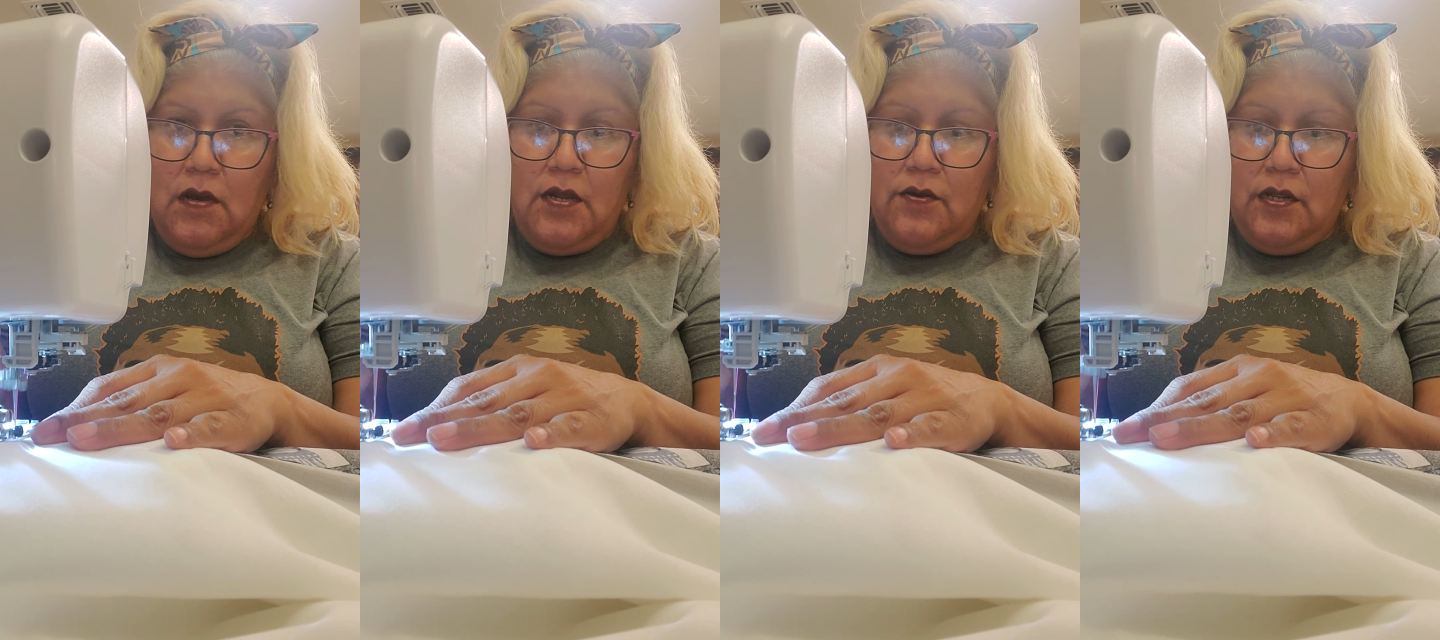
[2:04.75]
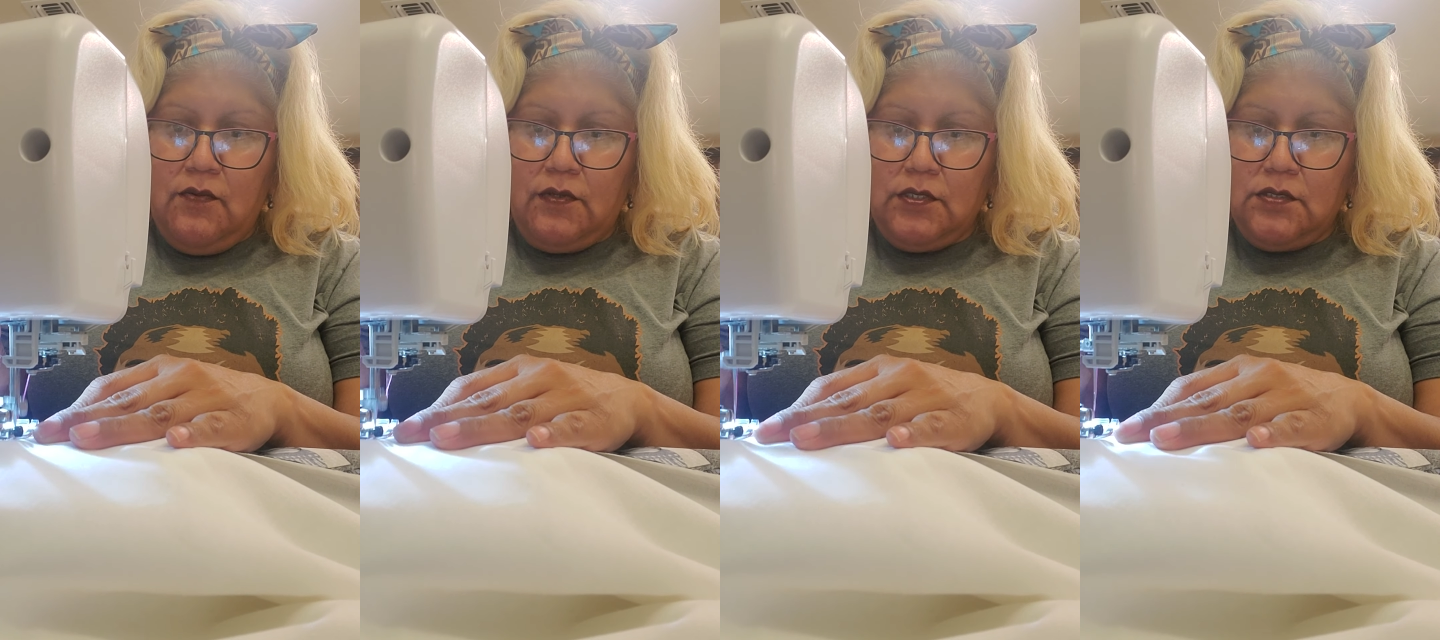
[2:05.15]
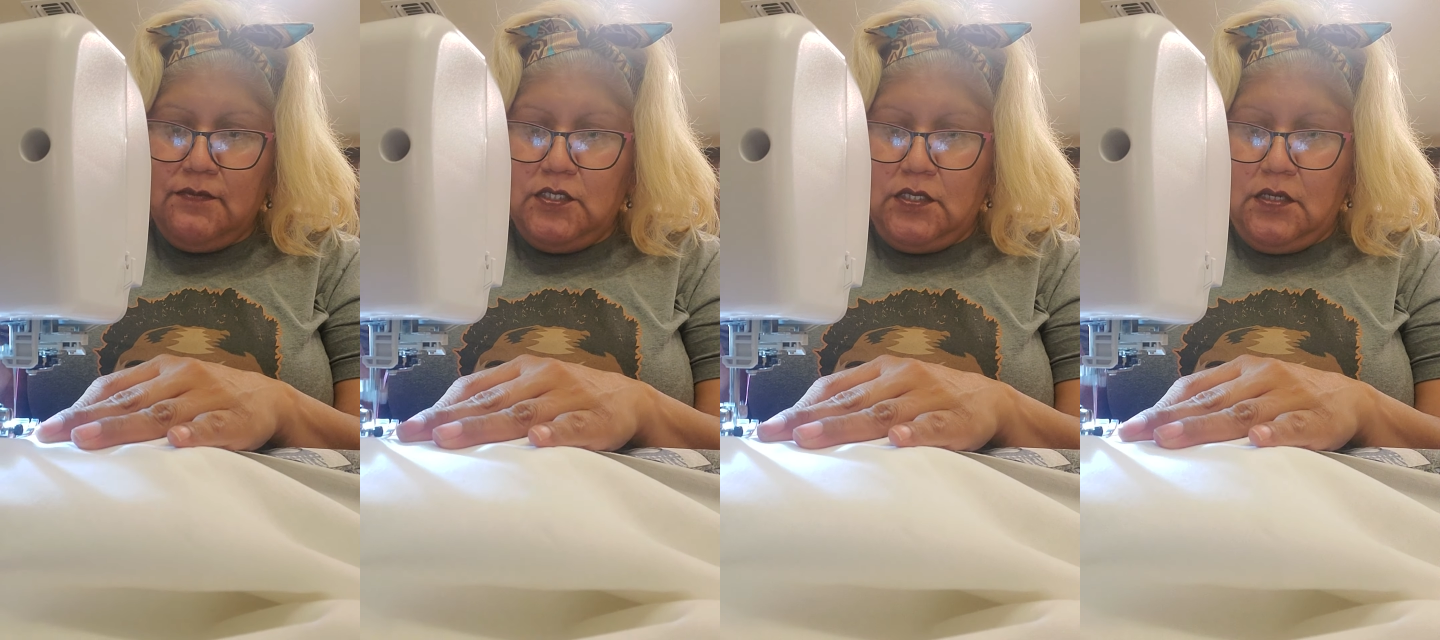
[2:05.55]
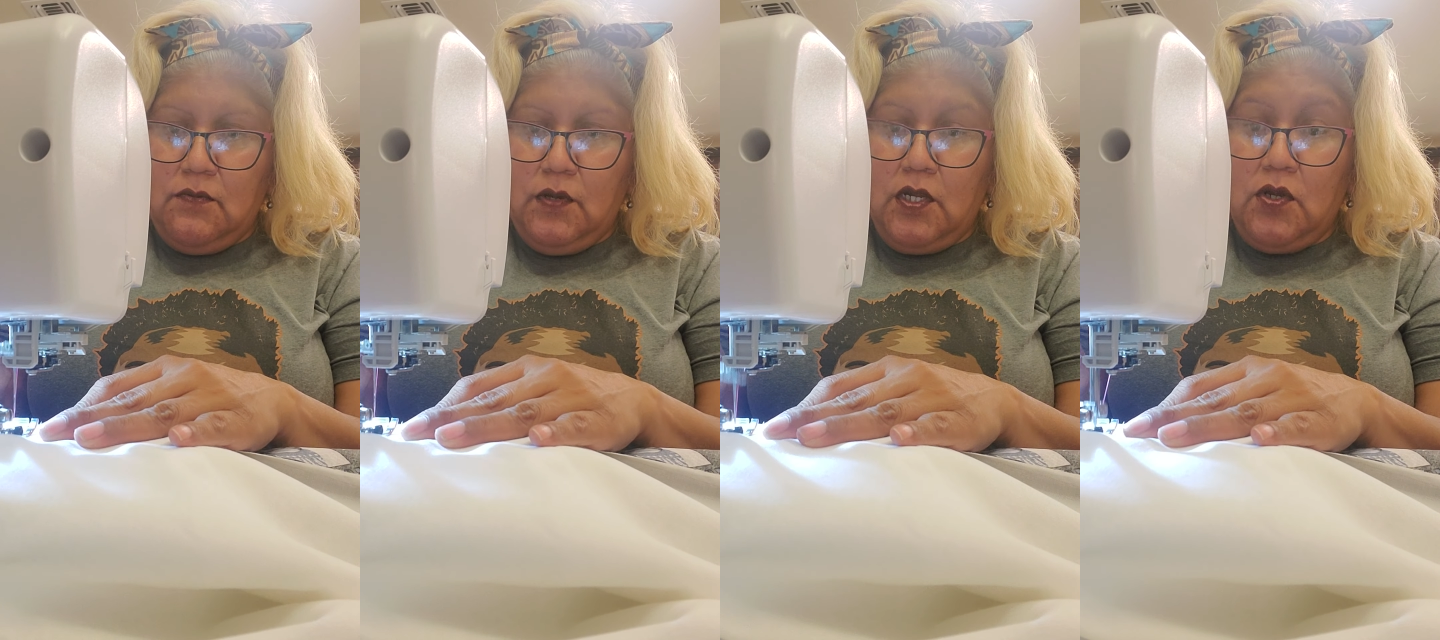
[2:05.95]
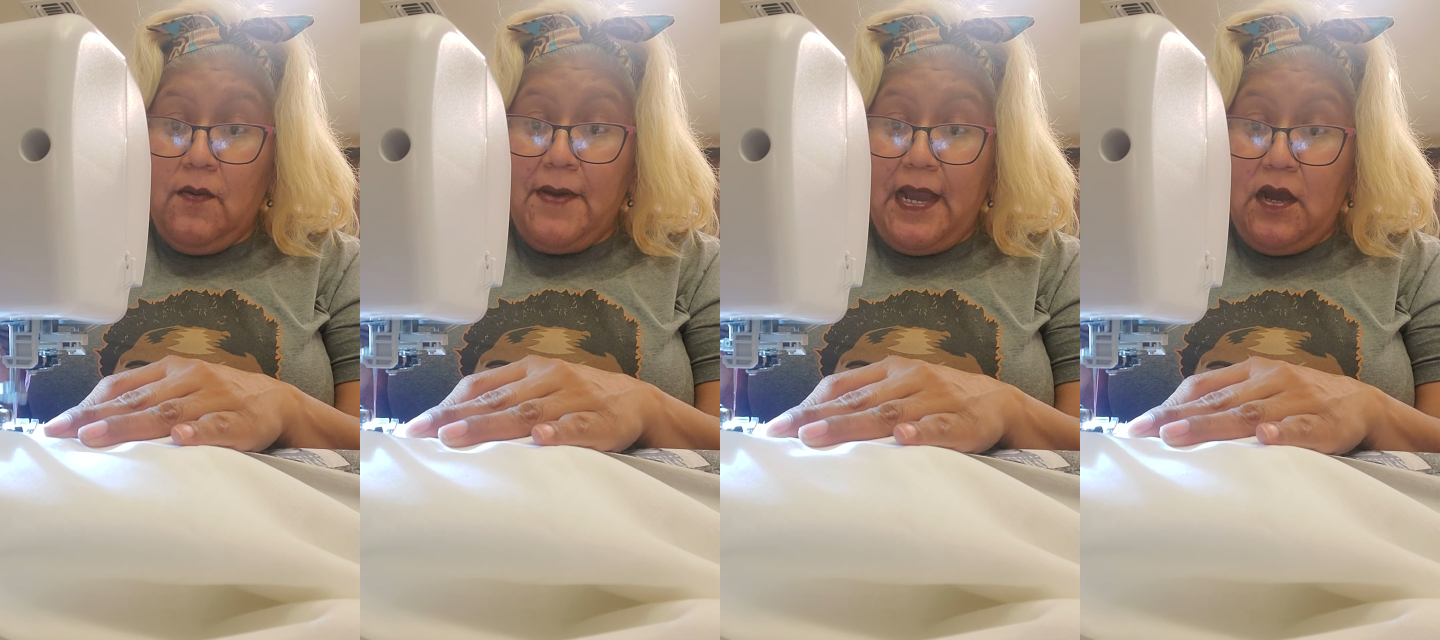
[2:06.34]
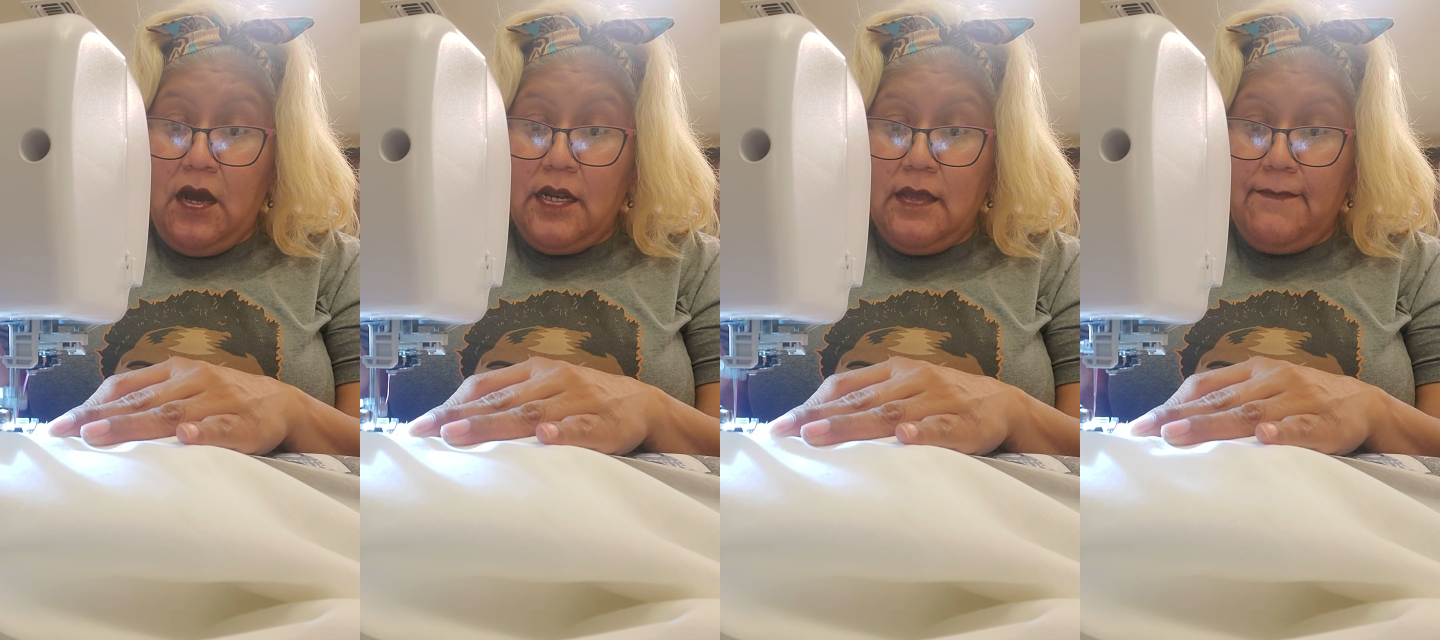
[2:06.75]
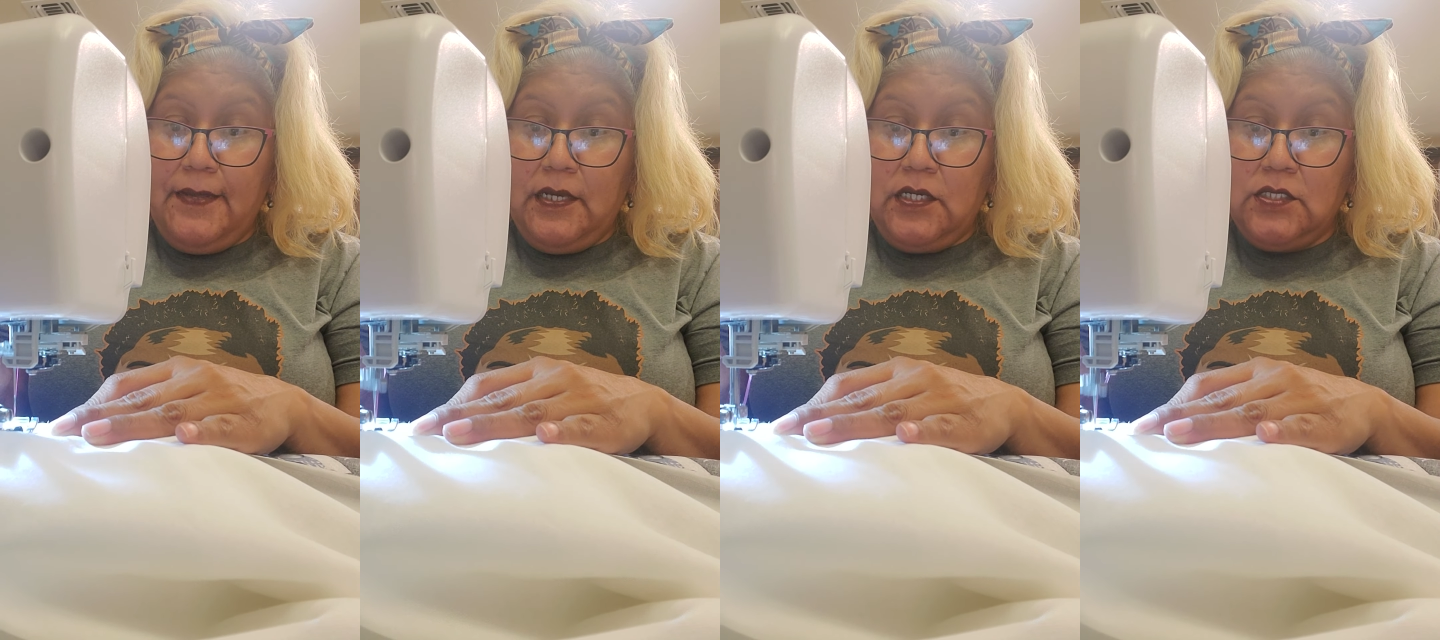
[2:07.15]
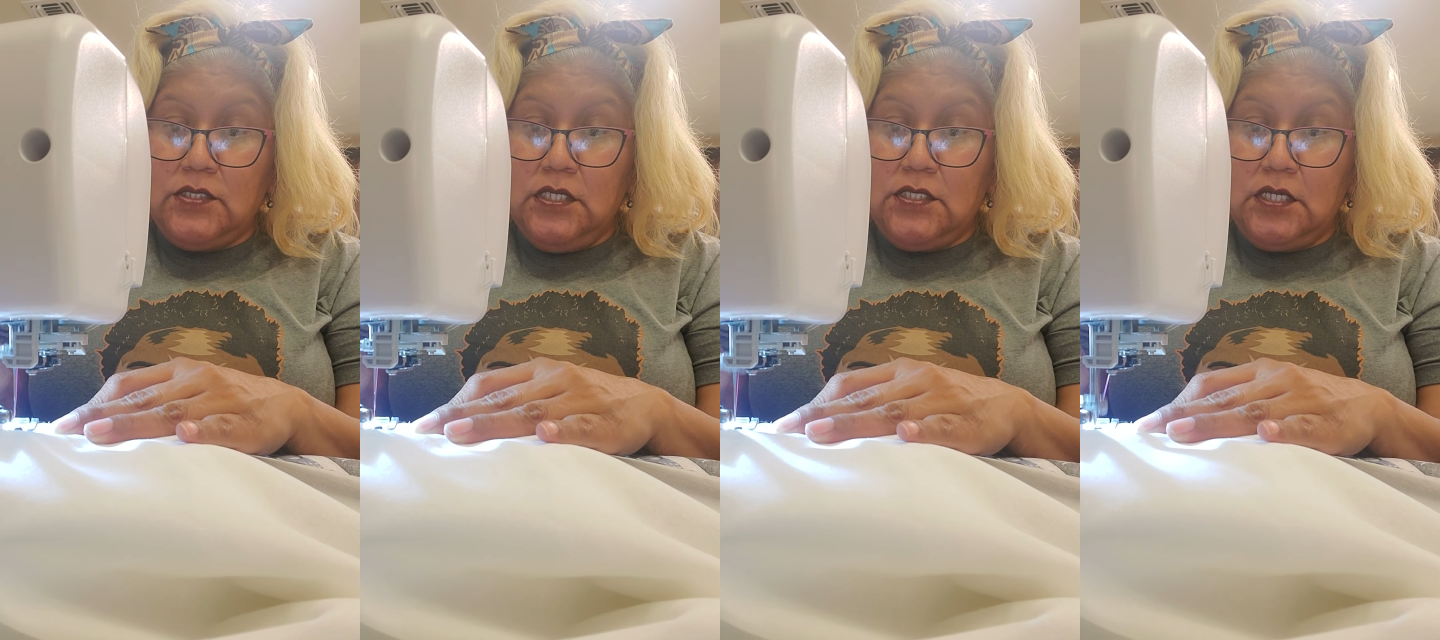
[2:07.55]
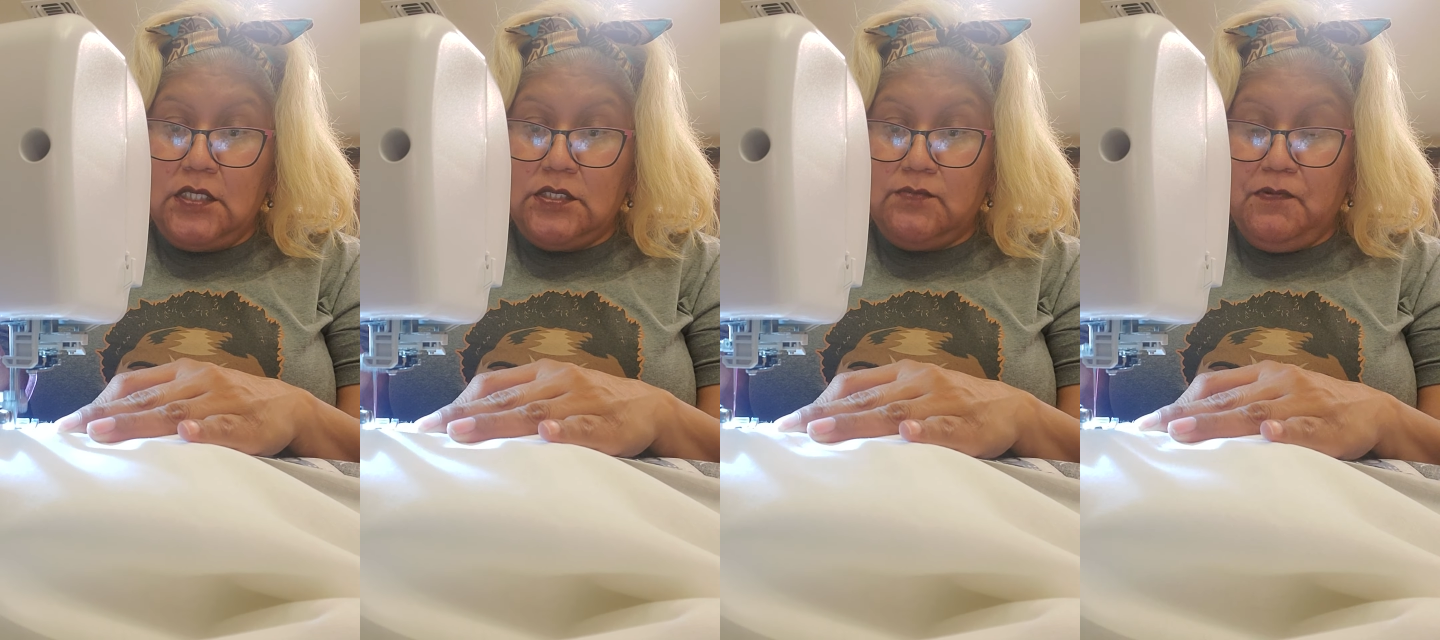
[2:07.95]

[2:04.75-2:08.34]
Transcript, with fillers: I don't know about this machine. We're going to go back on it because it does